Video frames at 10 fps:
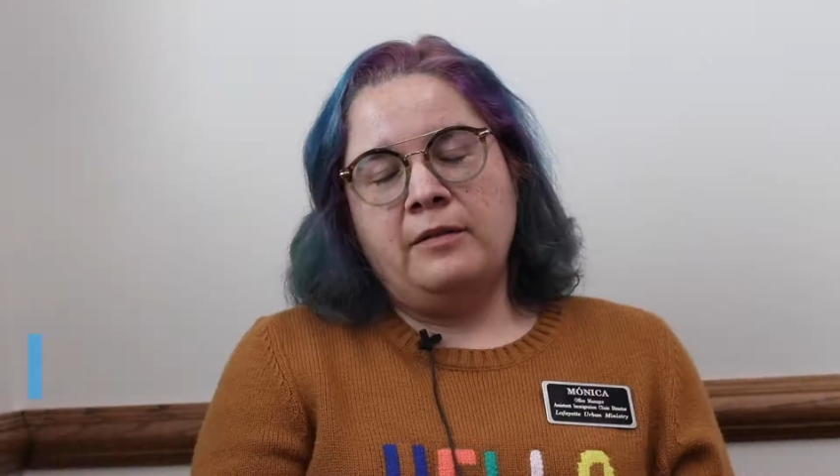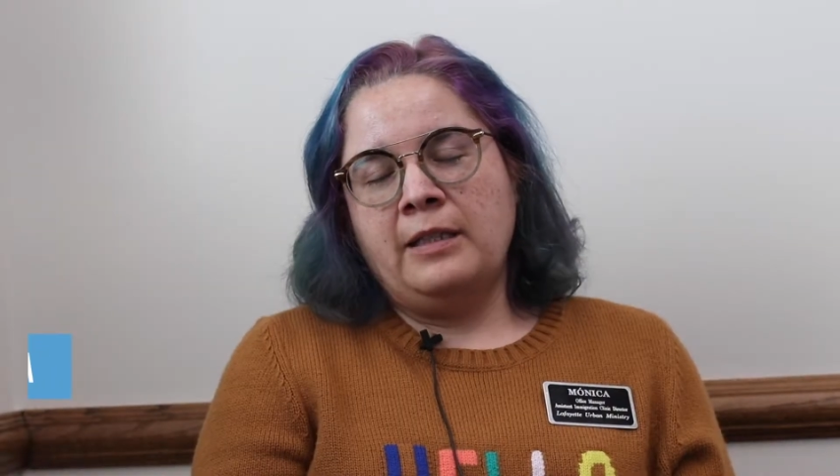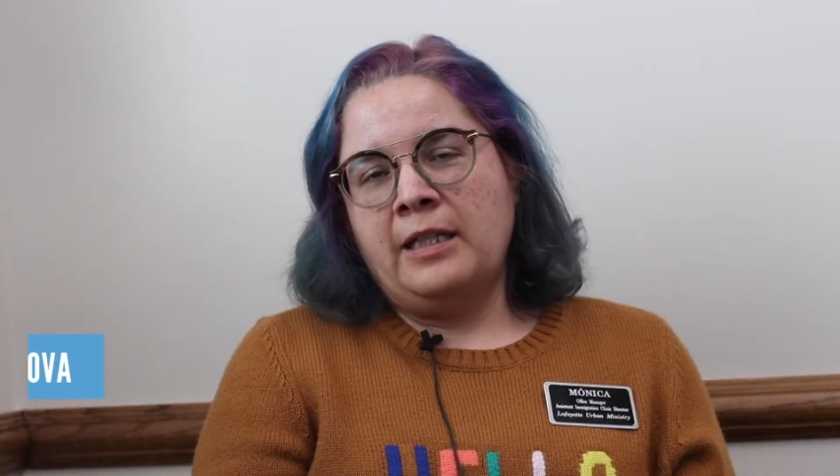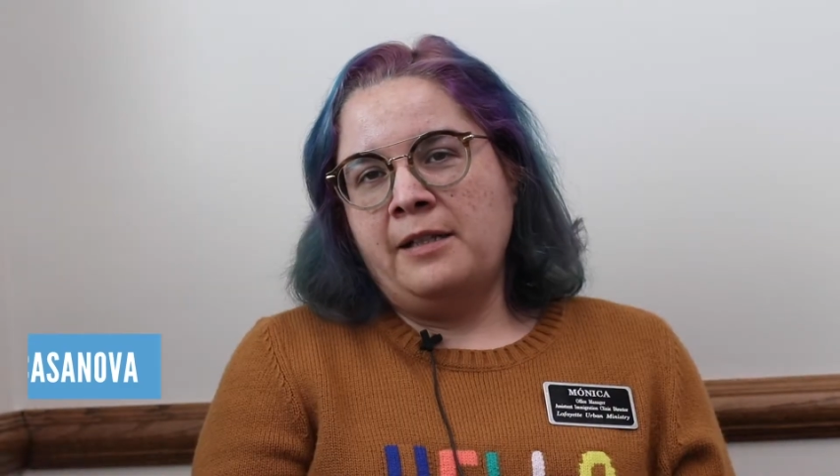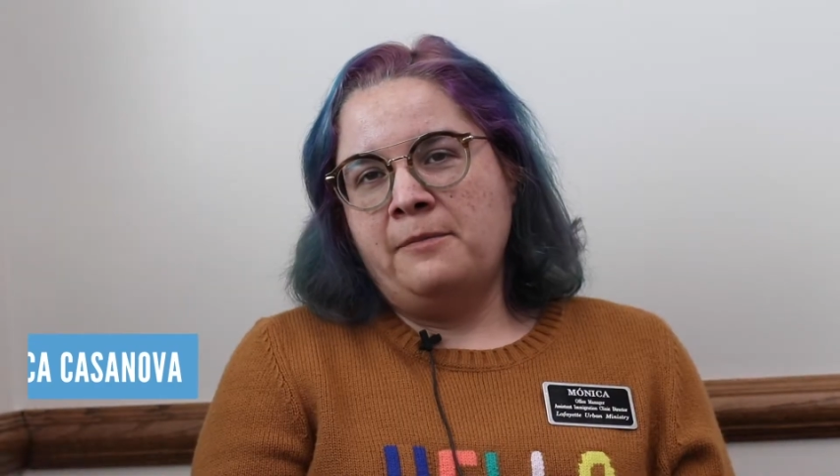
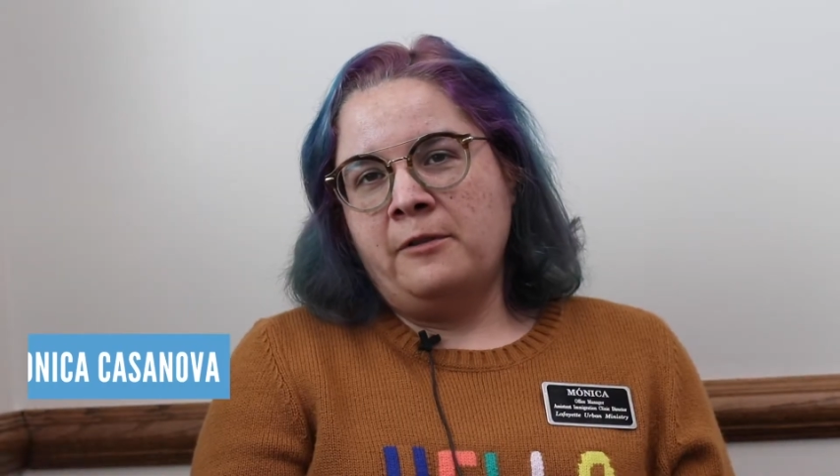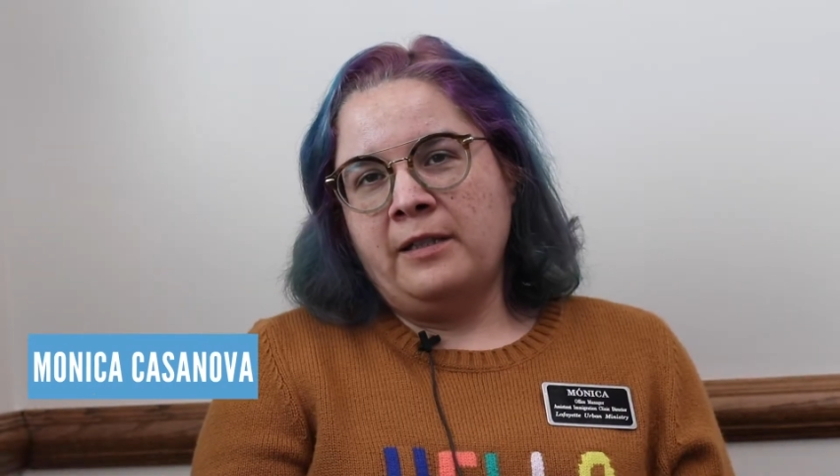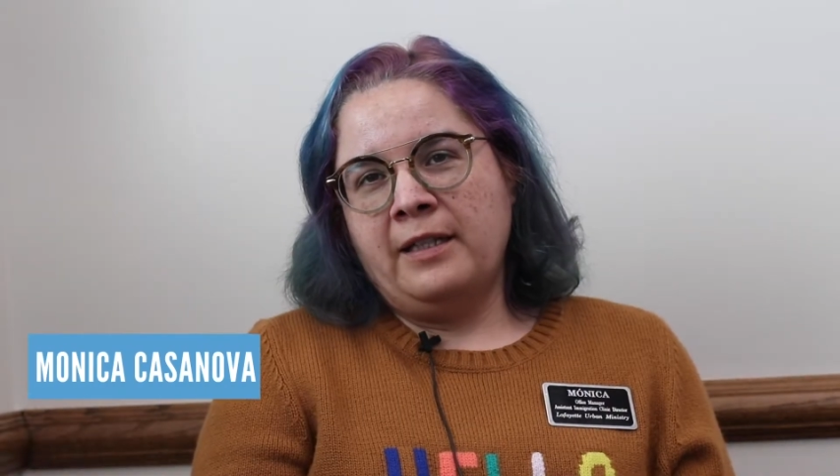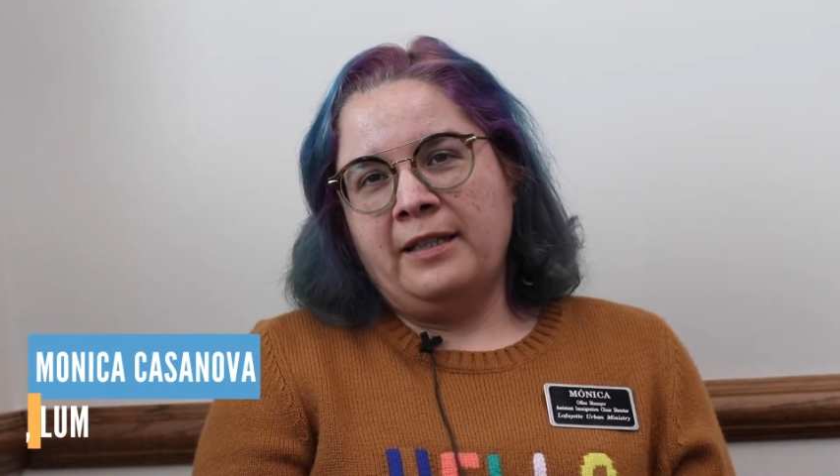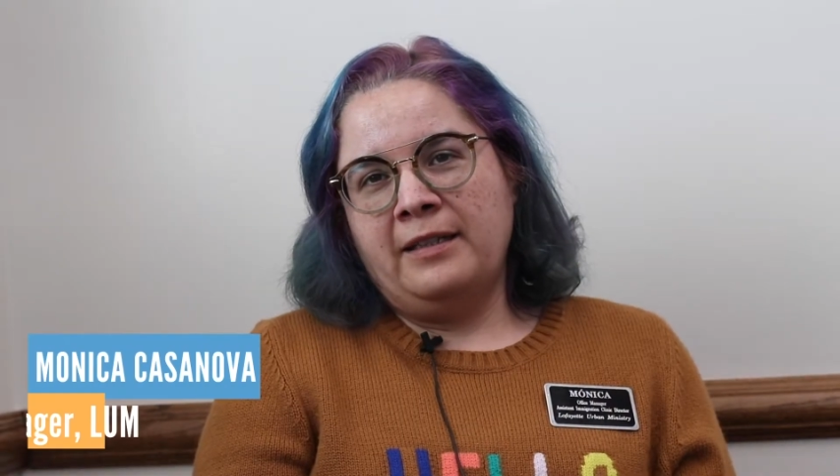Nina
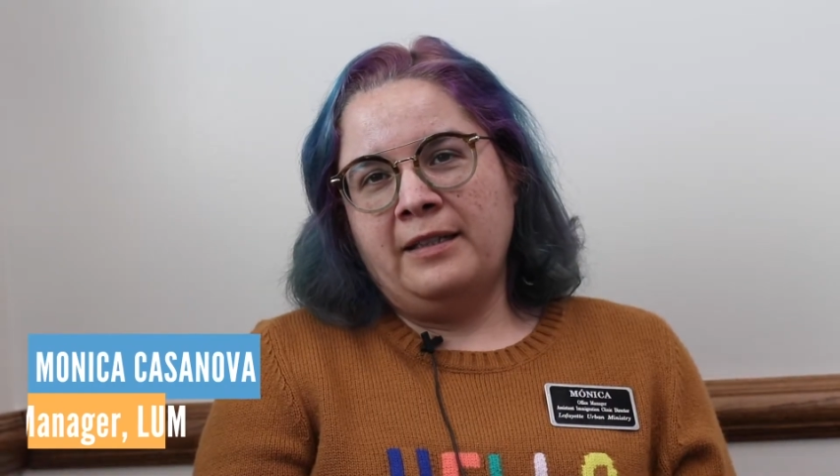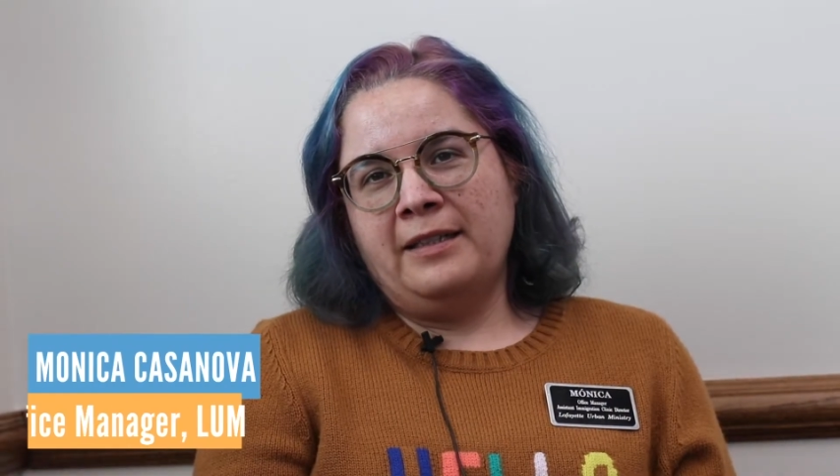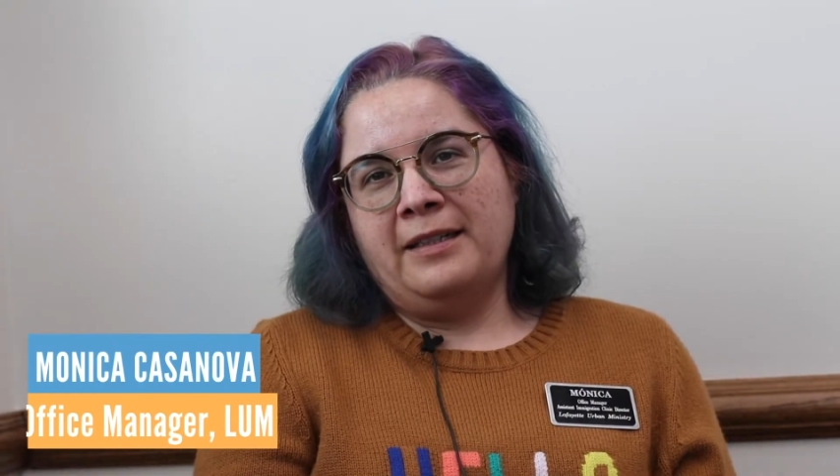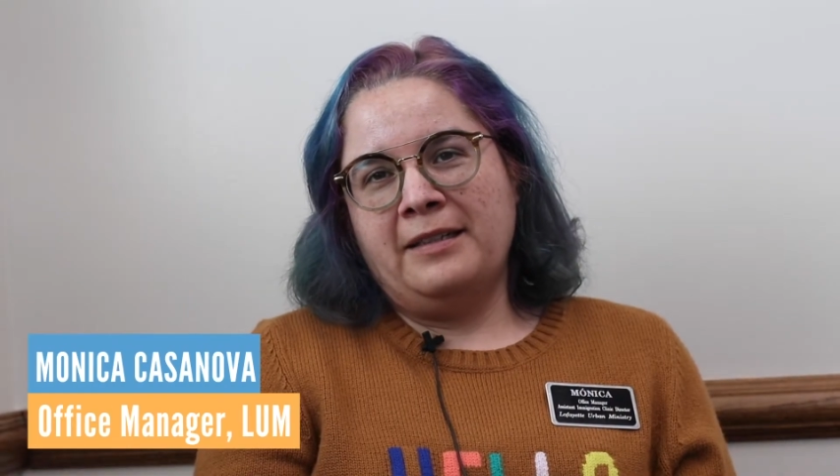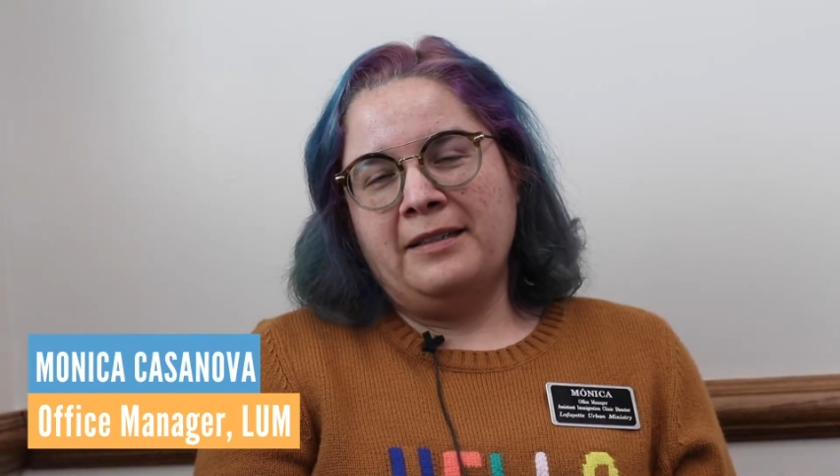Morgan
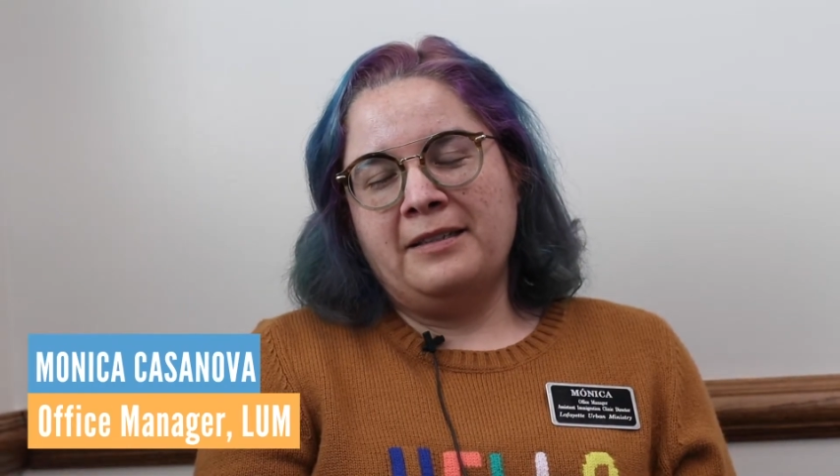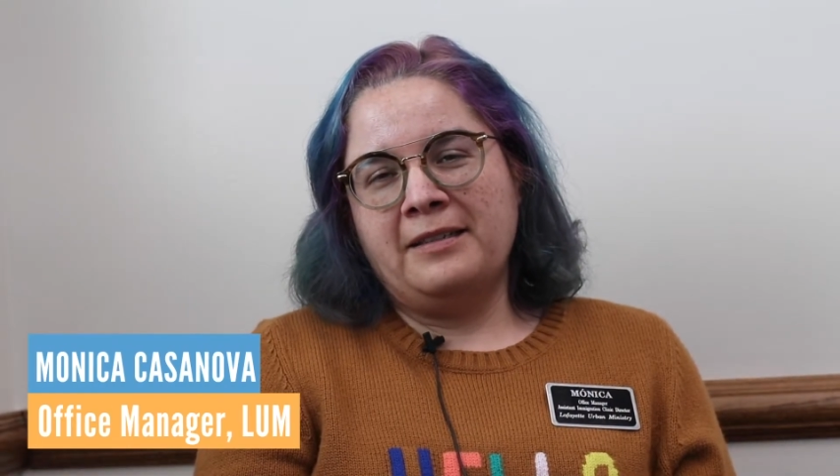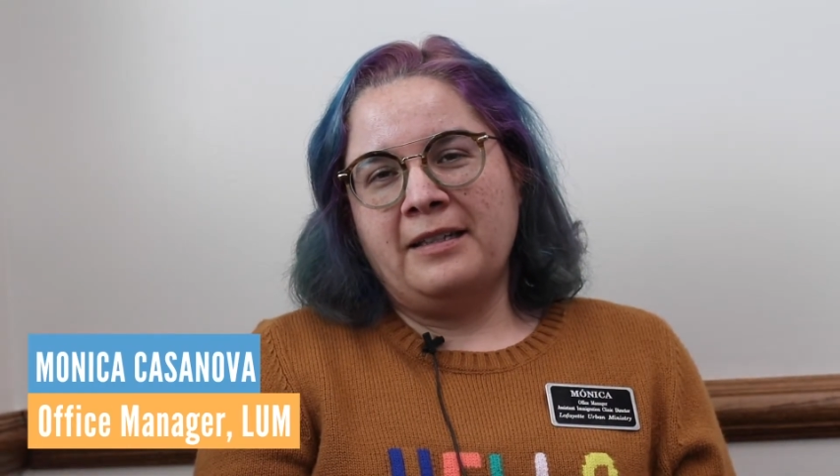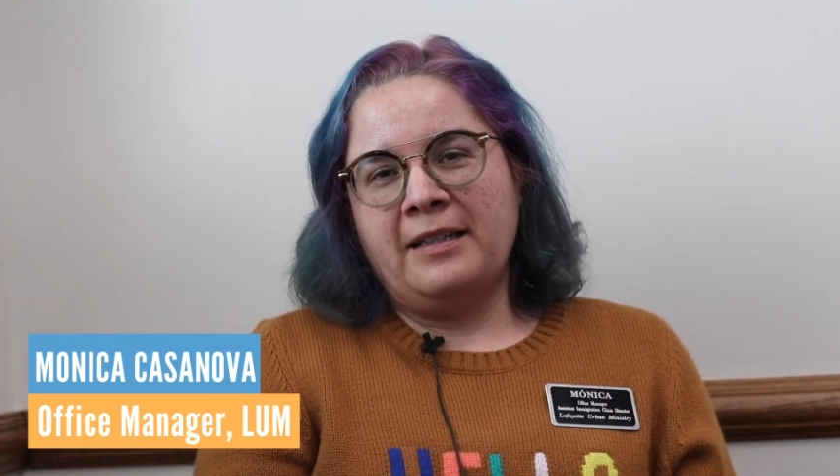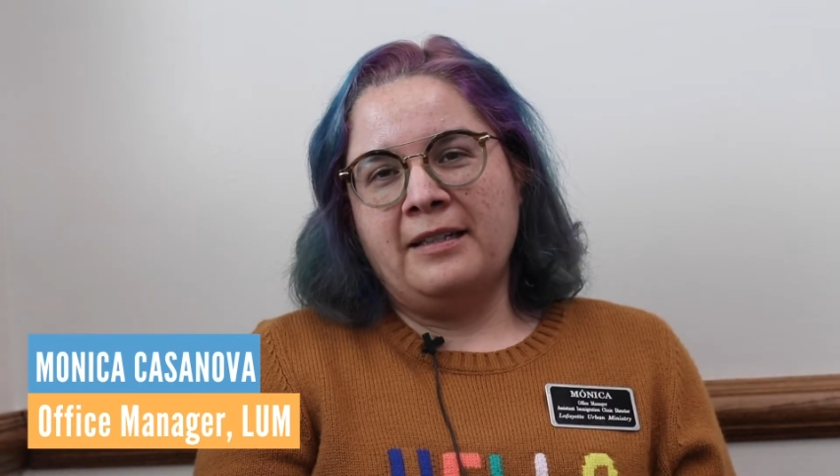
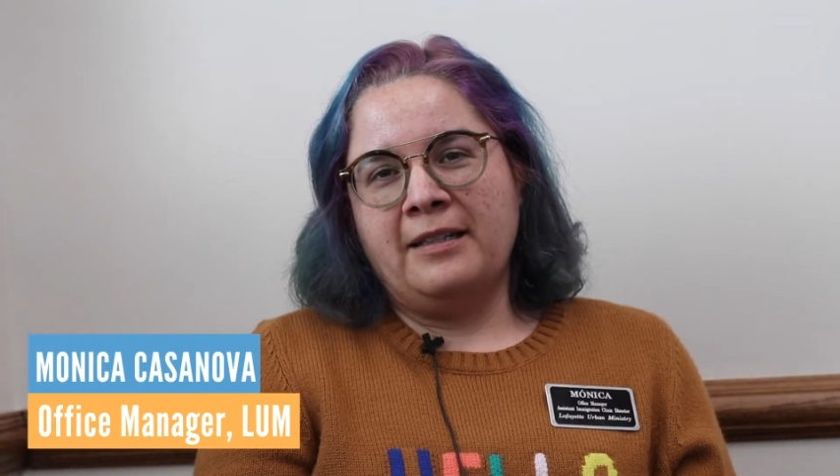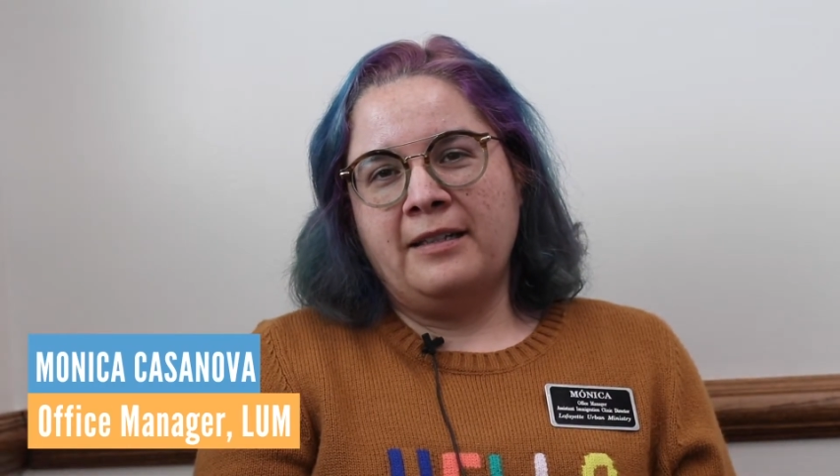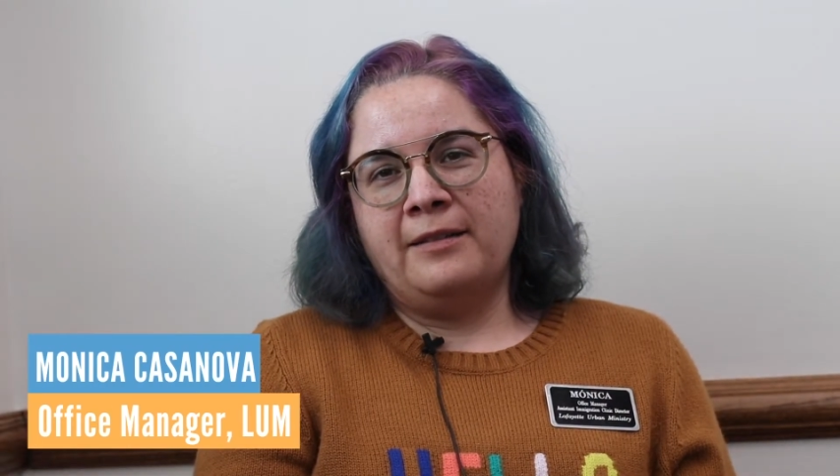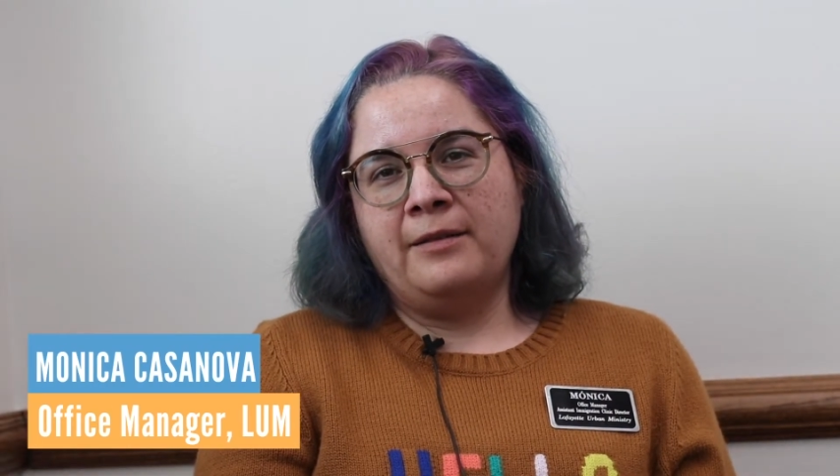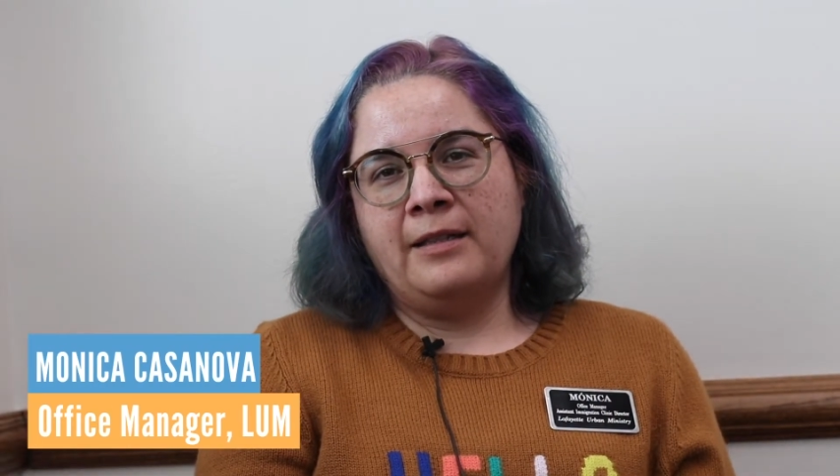is
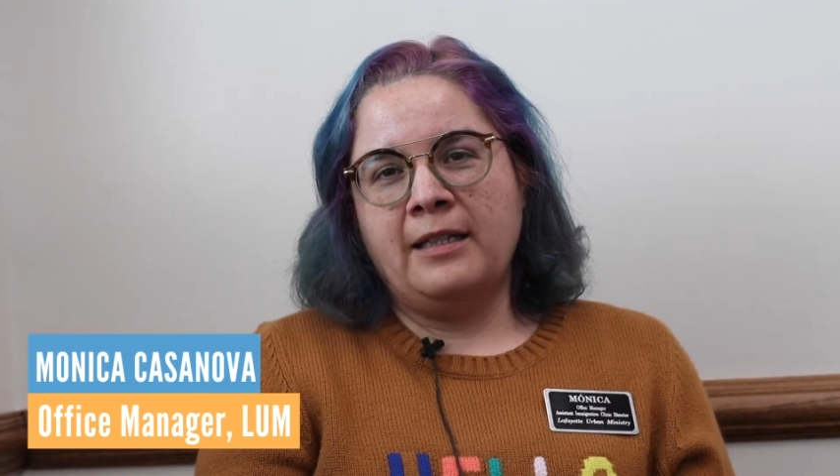our